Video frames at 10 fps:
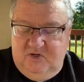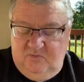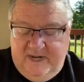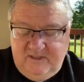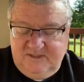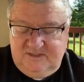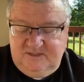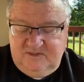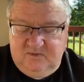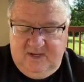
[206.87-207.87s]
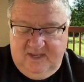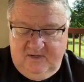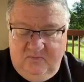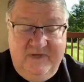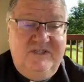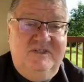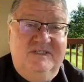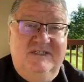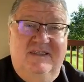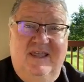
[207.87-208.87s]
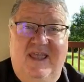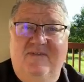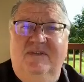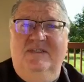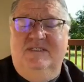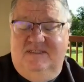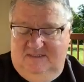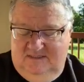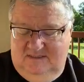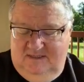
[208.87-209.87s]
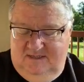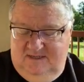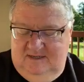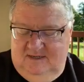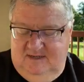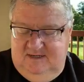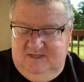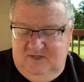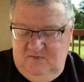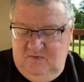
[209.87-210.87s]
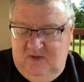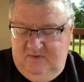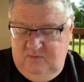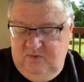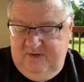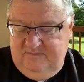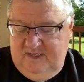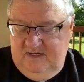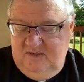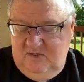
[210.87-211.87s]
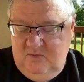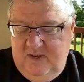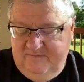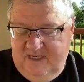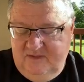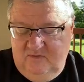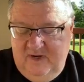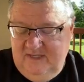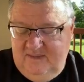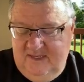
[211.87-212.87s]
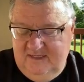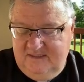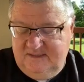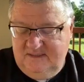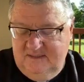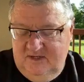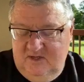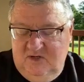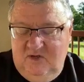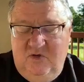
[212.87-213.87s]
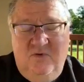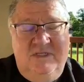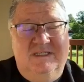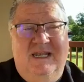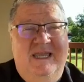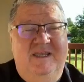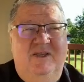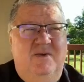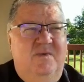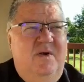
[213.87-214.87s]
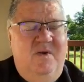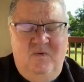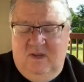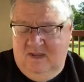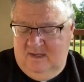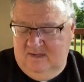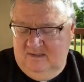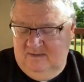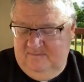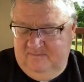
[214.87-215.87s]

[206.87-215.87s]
Your righteousness, O God, reaches to the heavens. You who have, you have done great things. Who is like you, O God?